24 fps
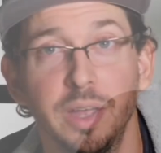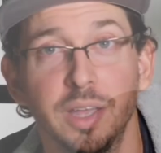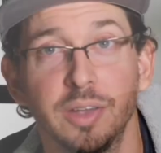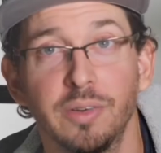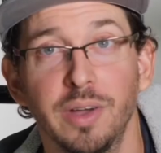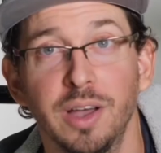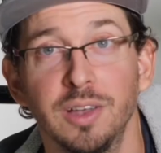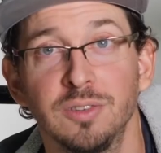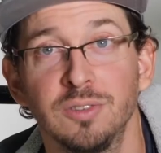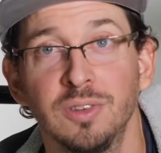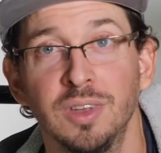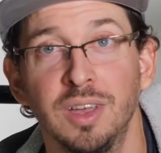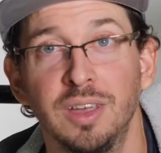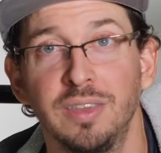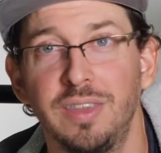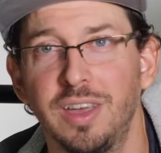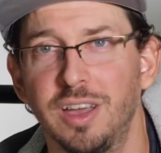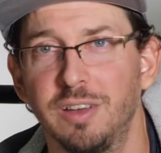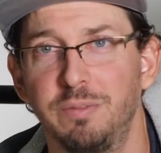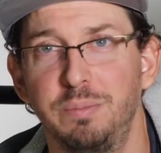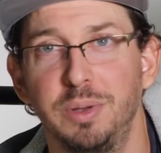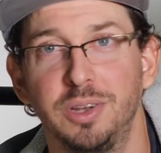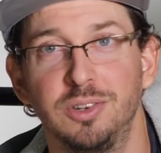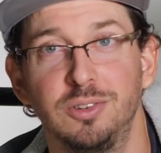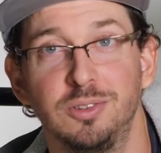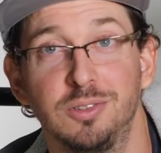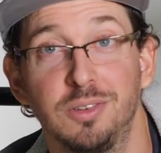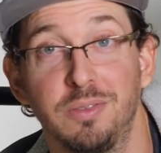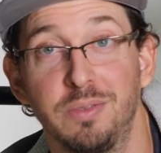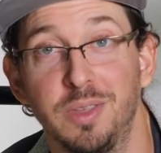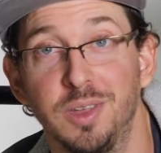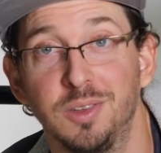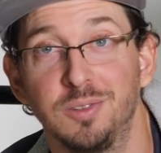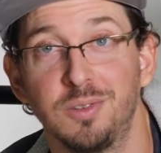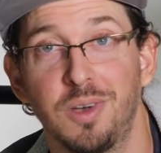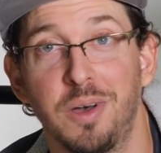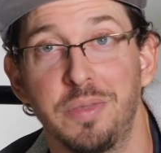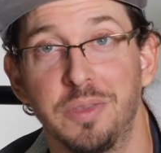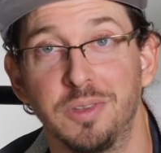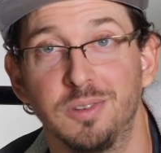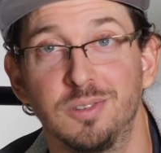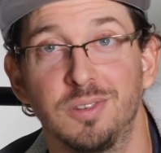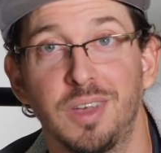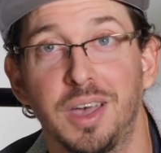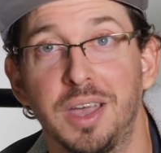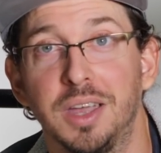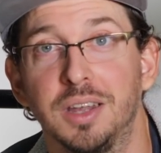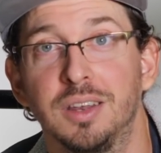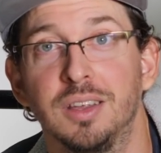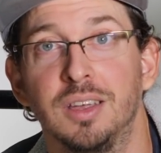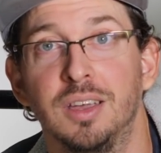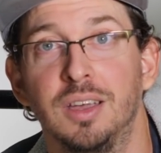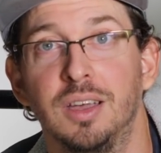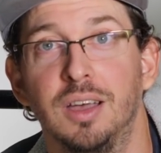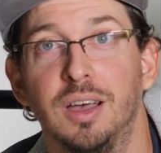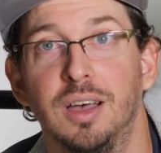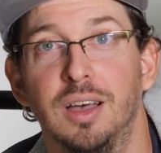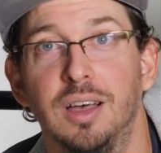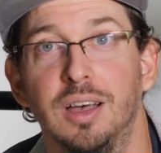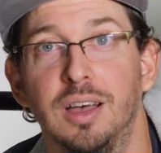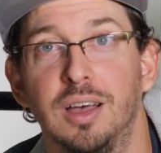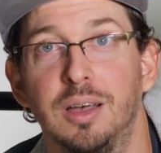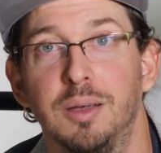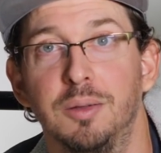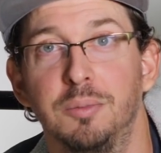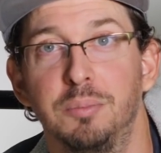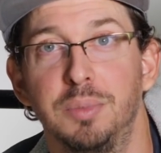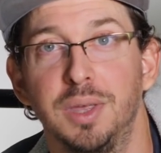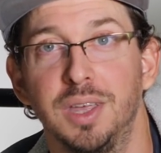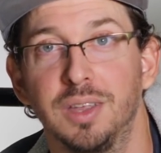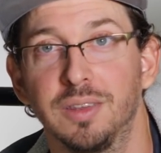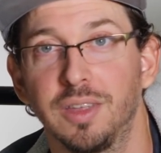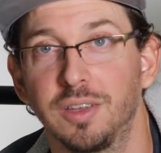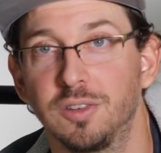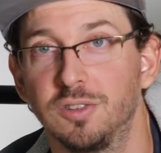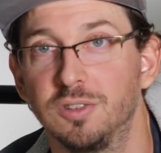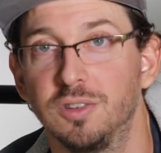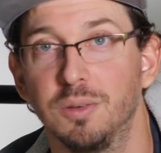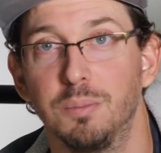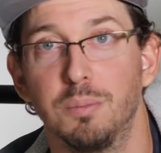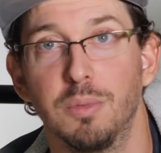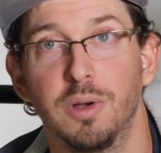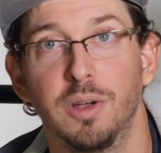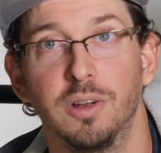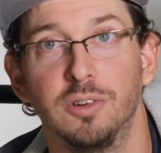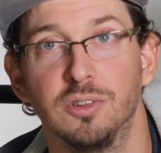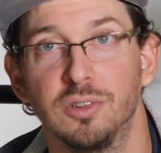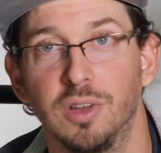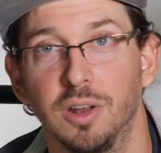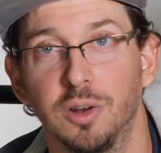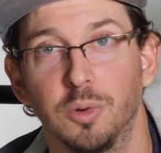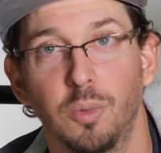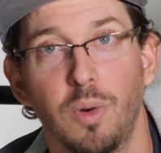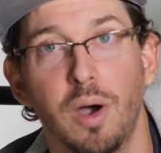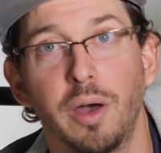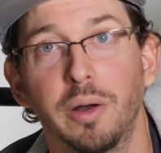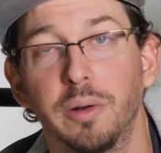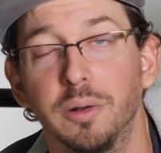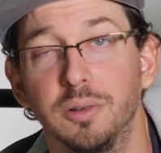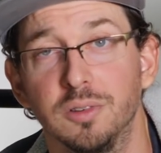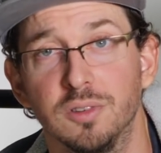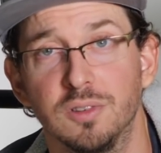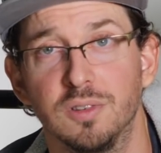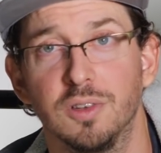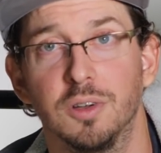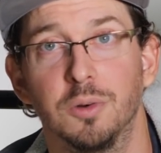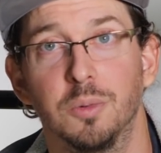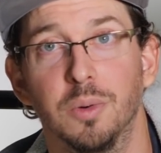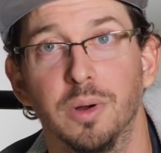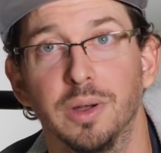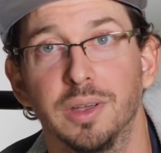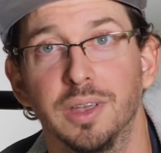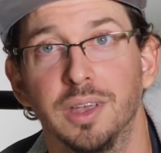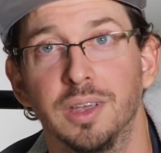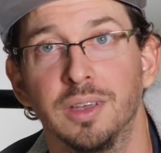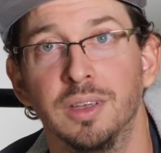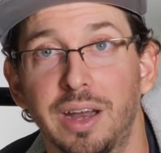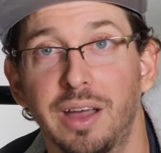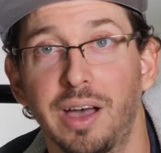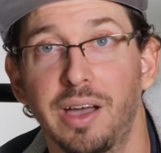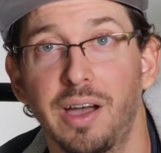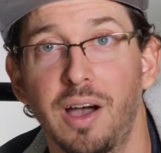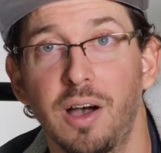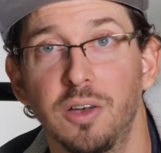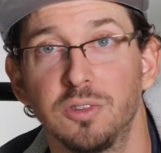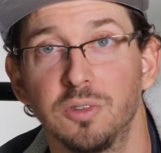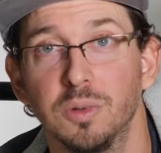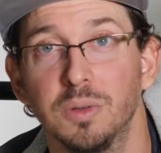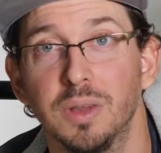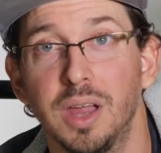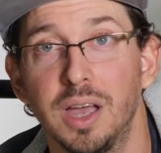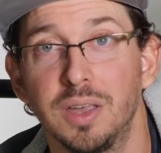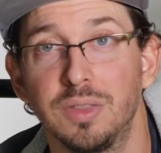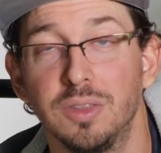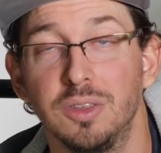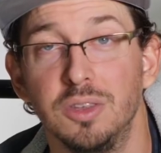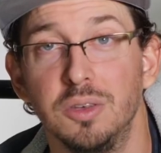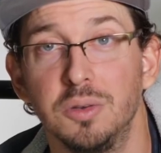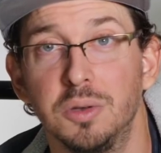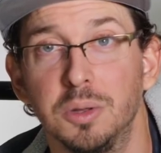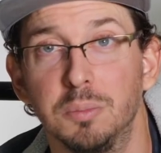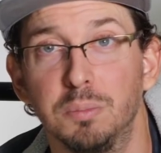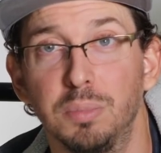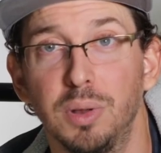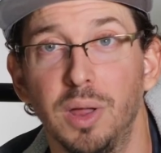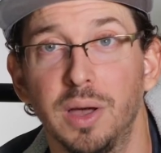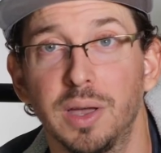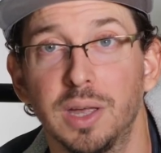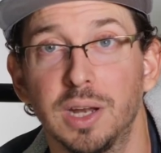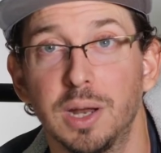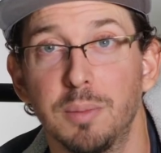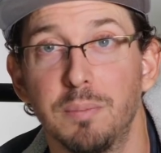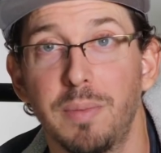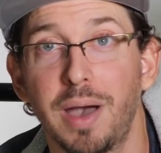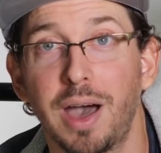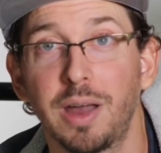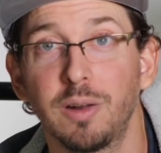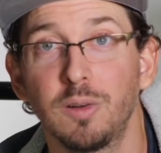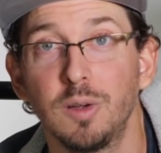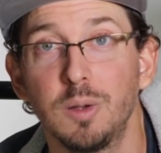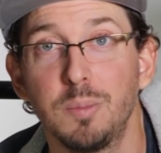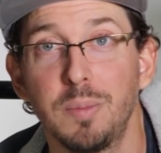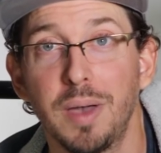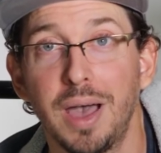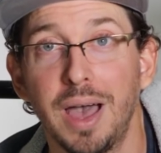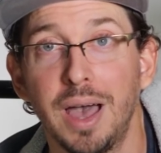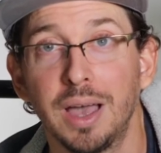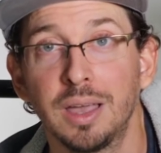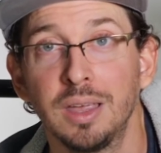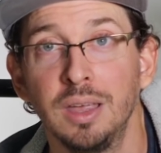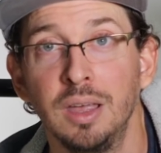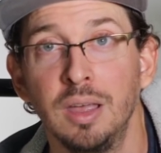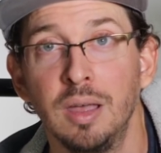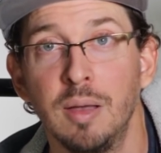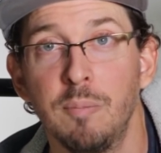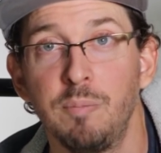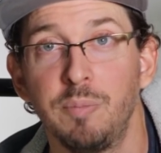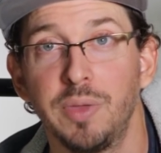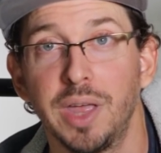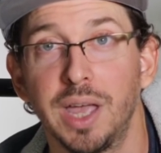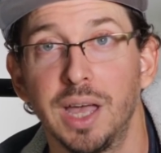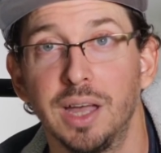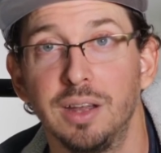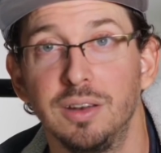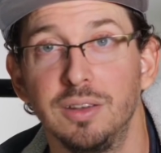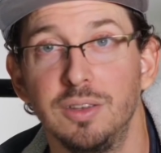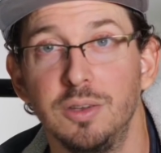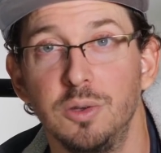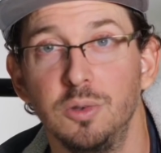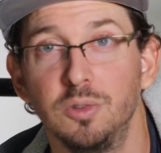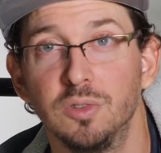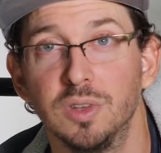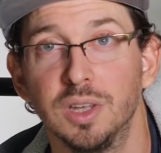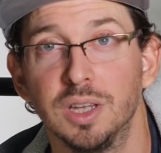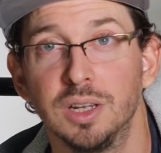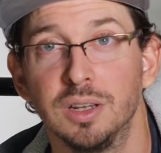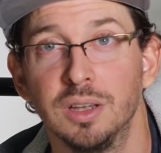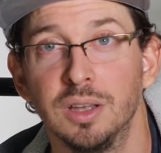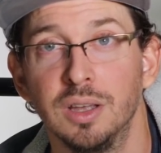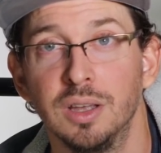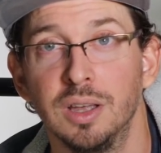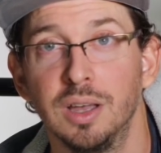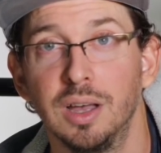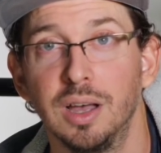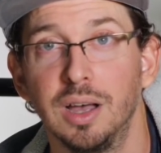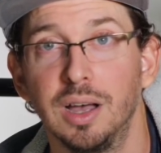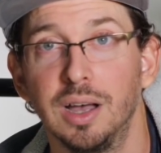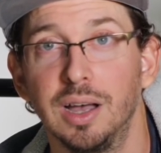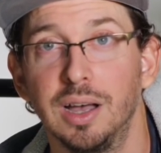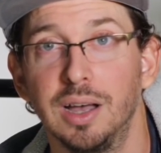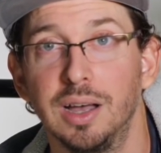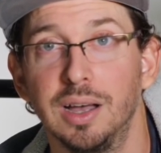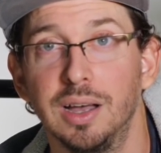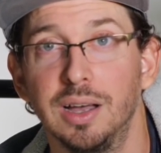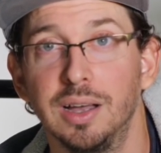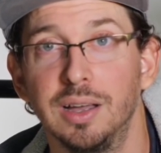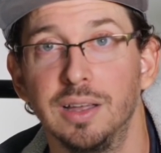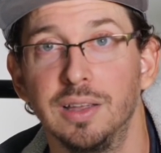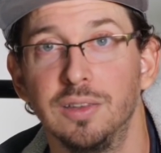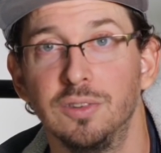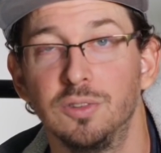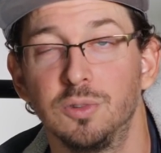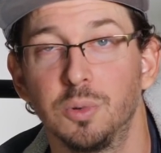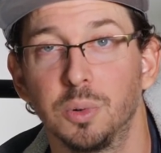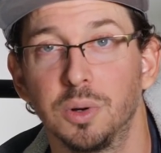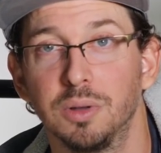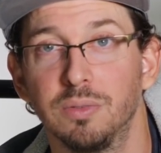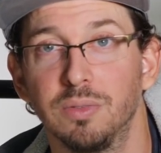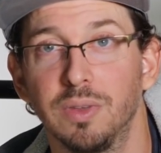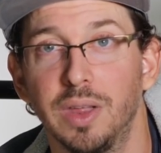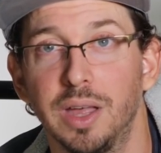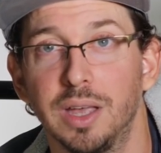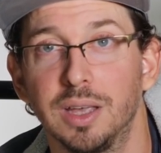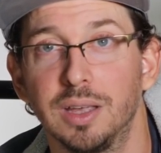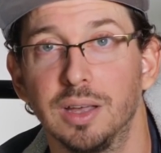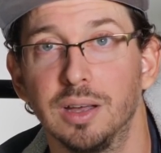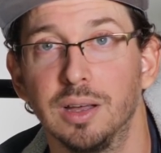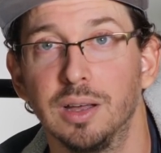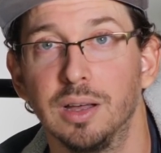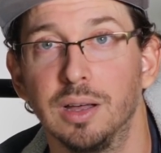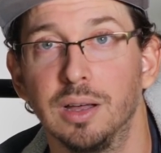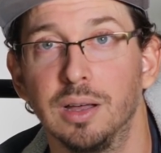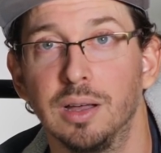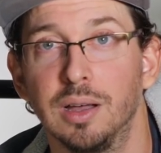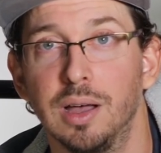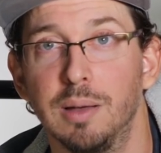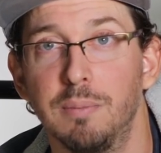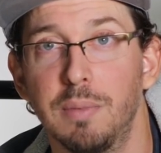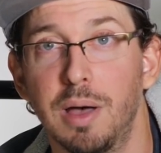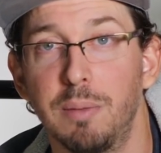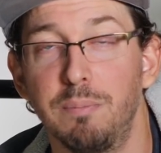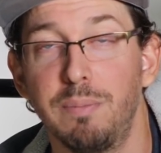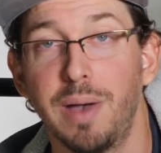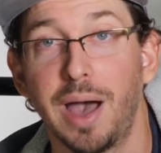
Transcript: ingress. They have pictures of this on the site being like submerged underwater and still working. I also like that you could plug in a battery pack and use it as sort of like a